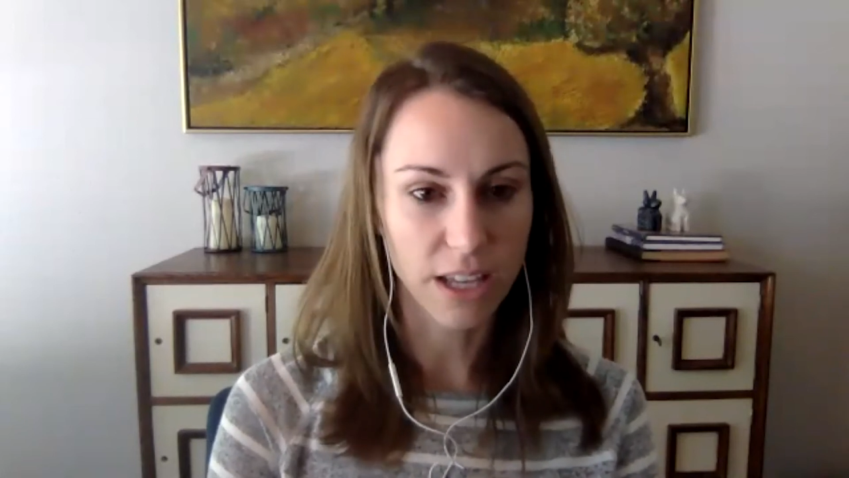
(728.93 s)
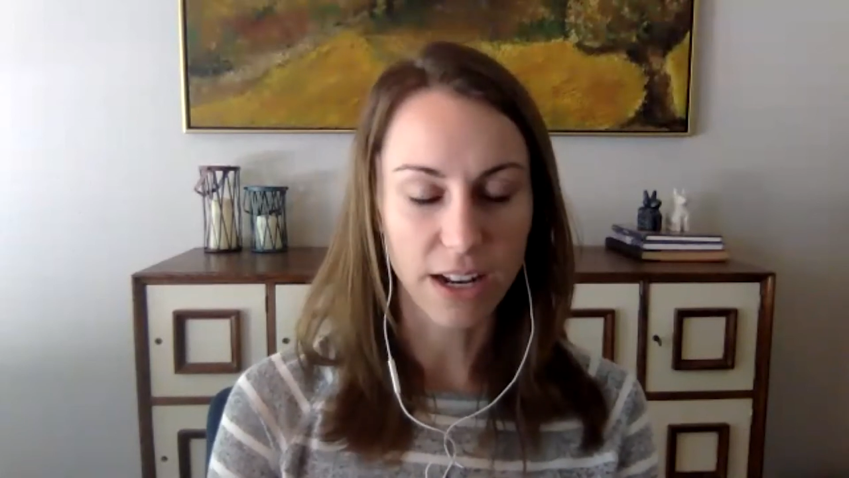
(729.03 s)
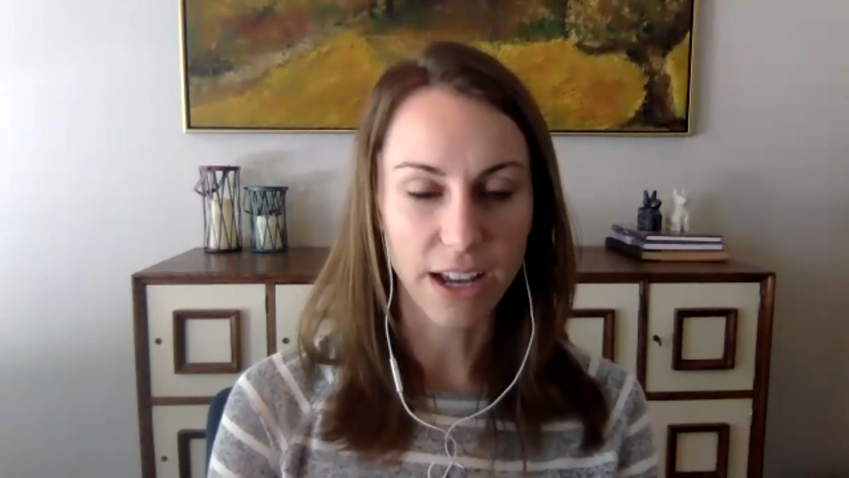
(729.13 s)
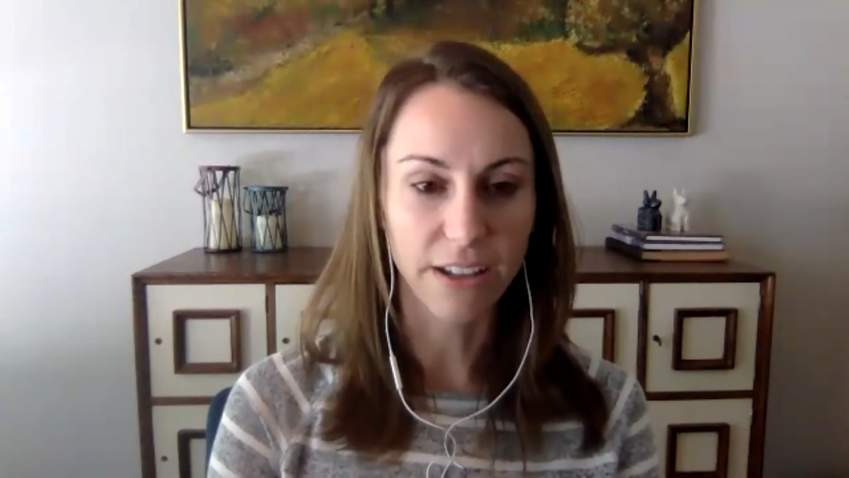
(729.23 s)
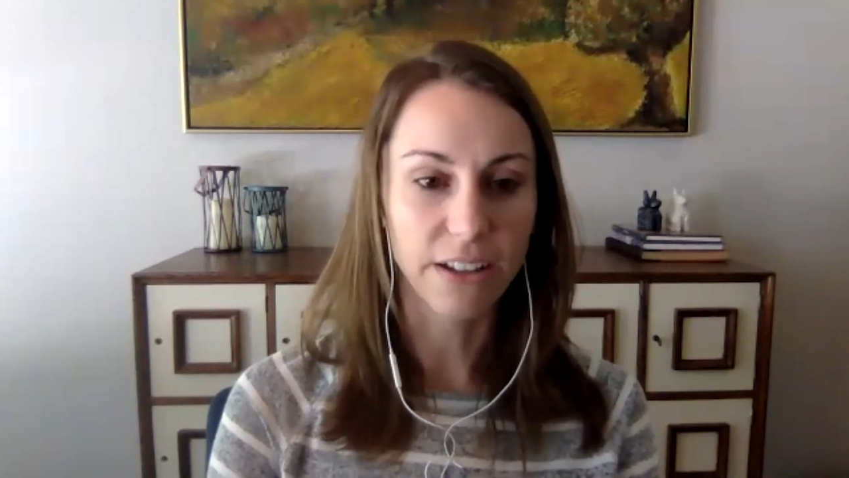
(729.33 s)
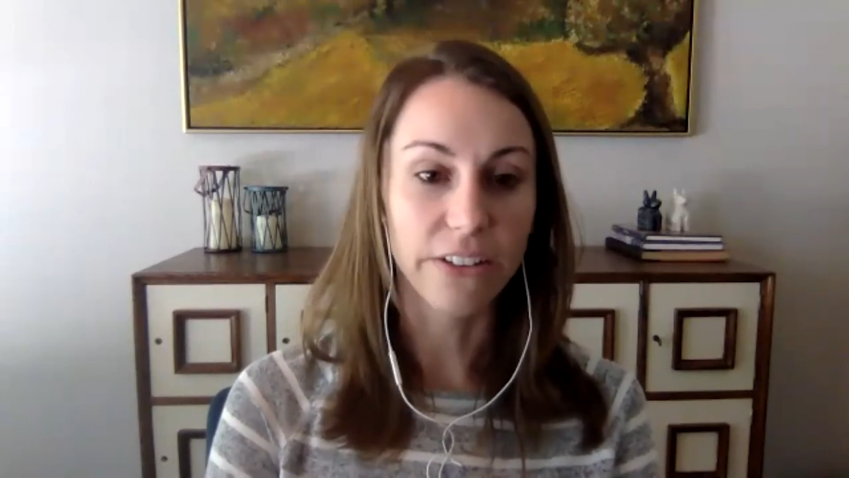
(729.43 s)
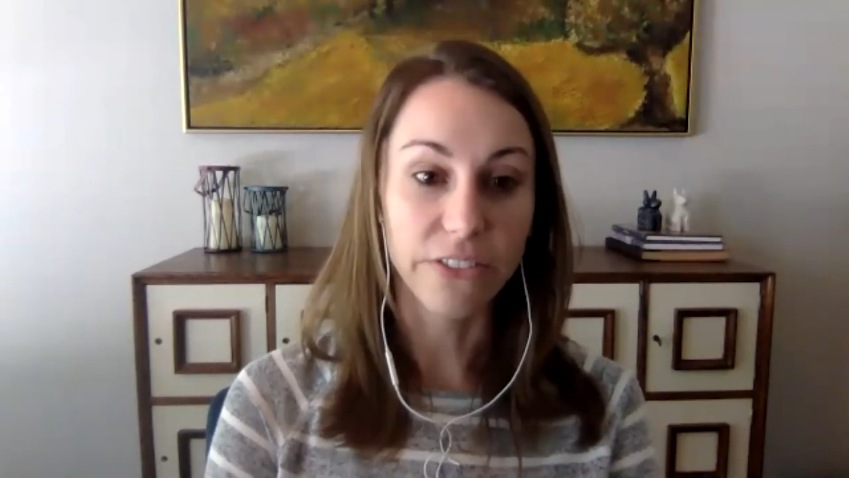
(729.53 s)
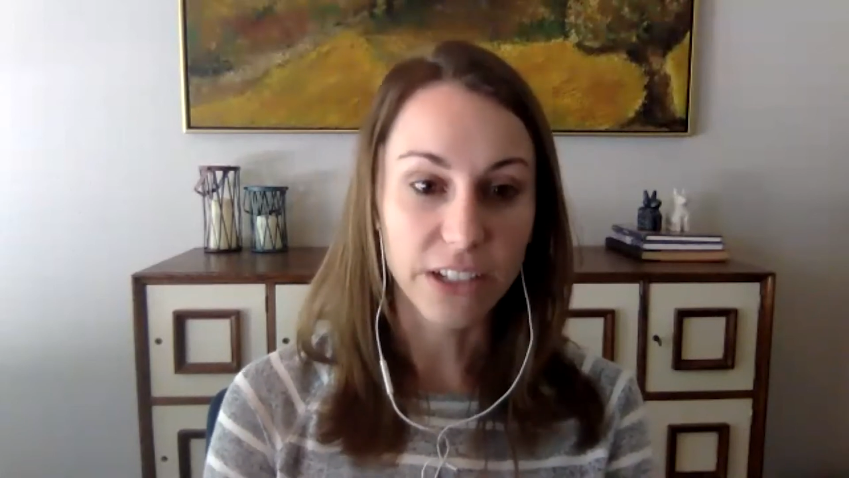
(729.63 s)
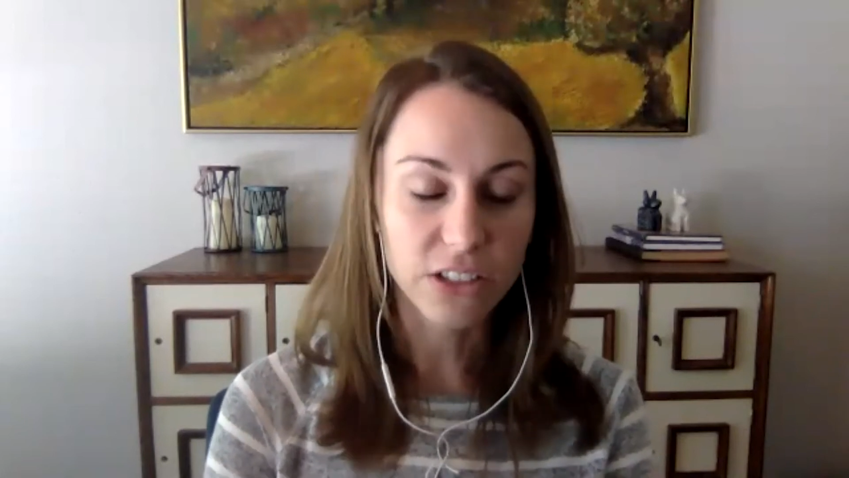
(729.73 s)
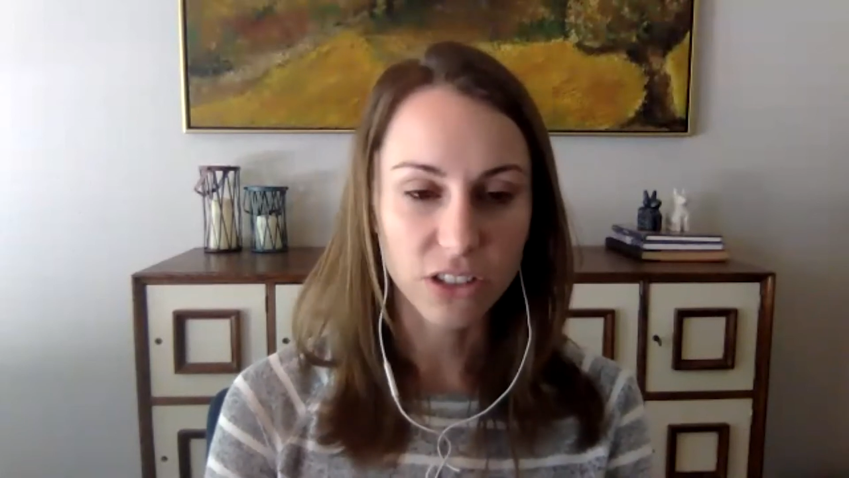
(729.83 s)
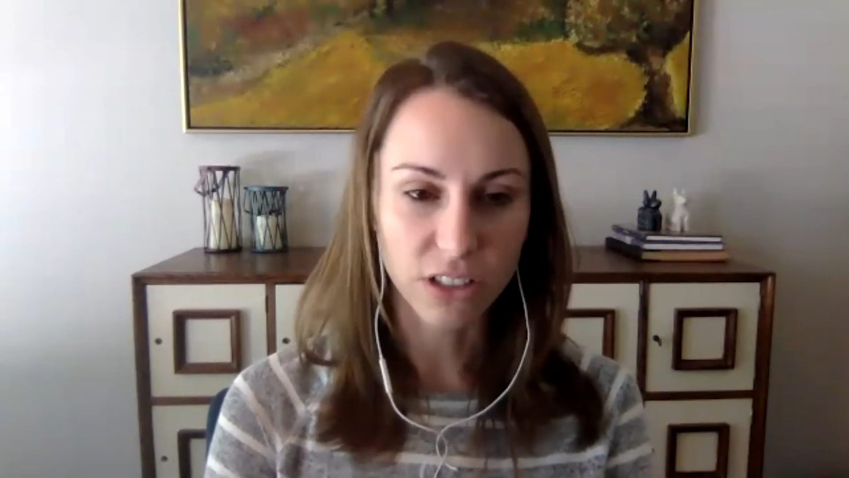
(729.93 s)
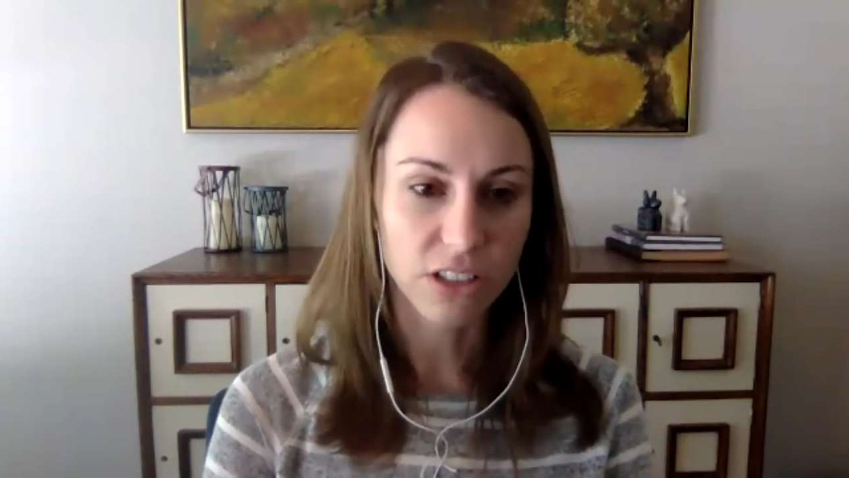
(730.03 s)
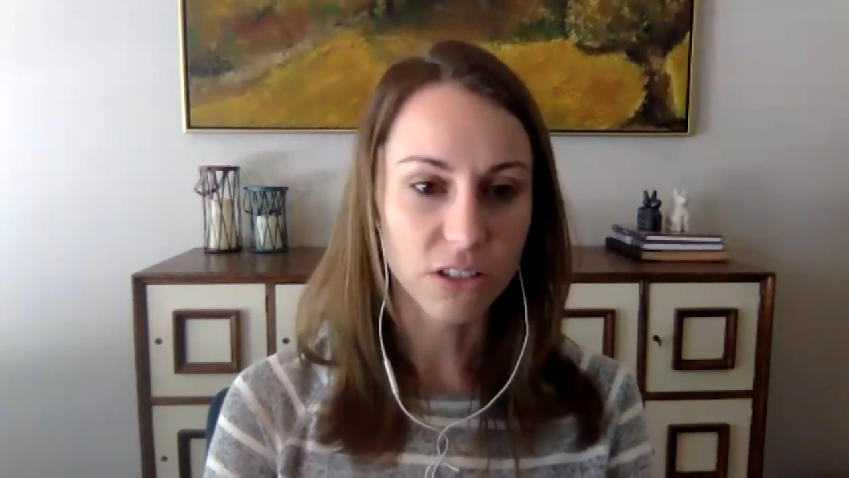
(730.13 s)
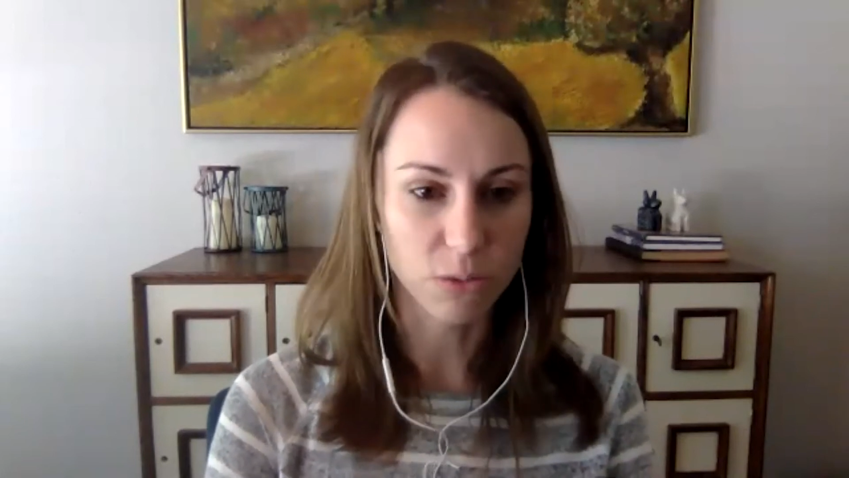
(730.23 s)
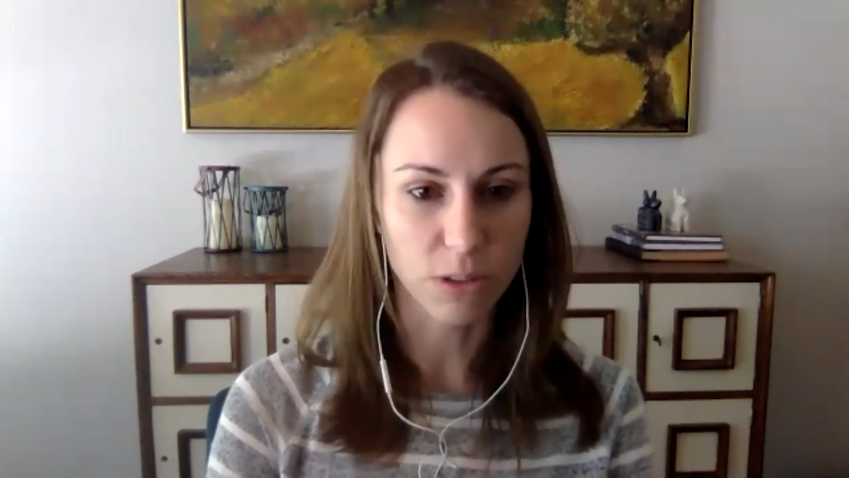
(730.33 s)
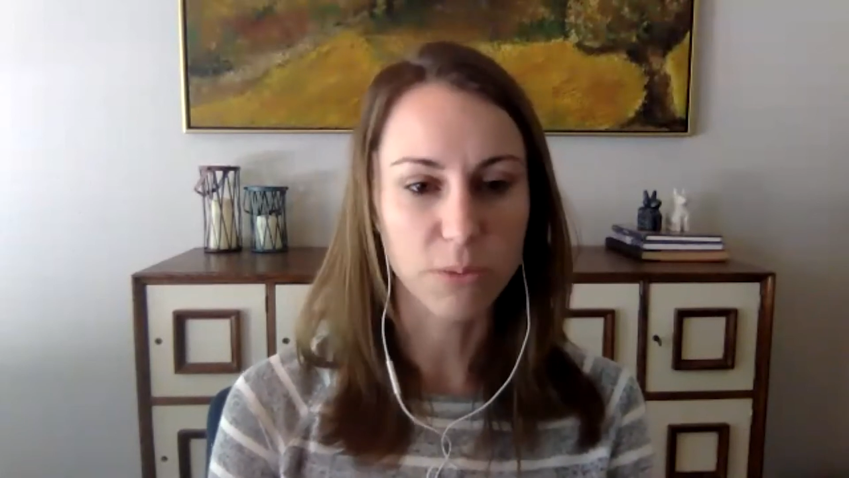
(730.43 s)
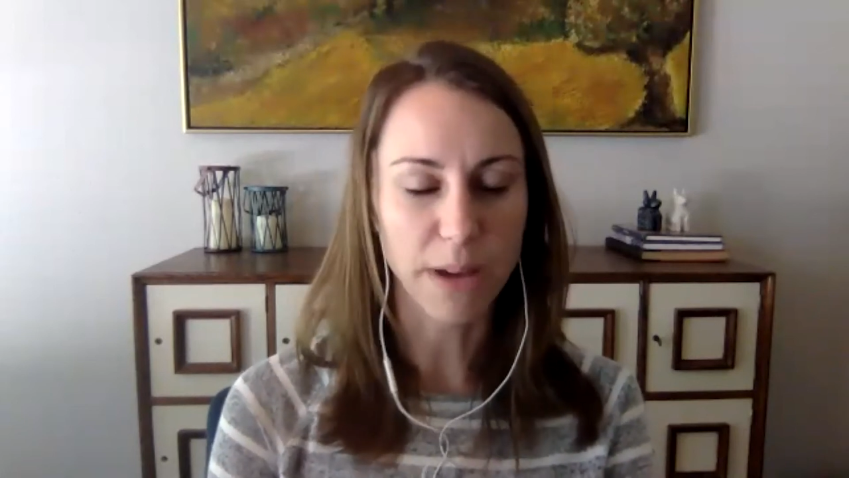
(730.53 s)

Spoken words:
and I eventually could switch